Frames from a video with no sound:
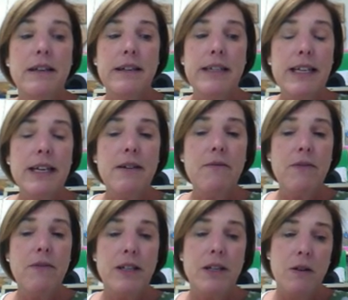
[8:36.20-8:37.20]
did
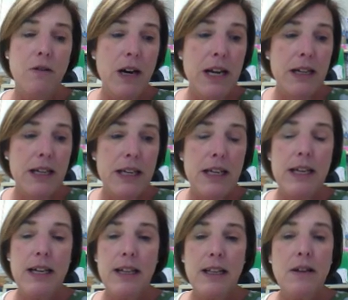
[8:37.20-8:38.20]
affect it greatly.
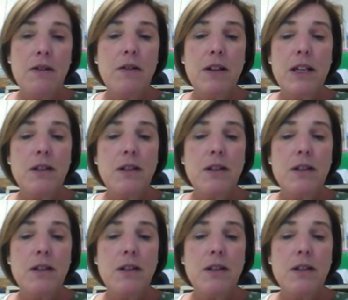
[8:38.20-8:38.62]
It literally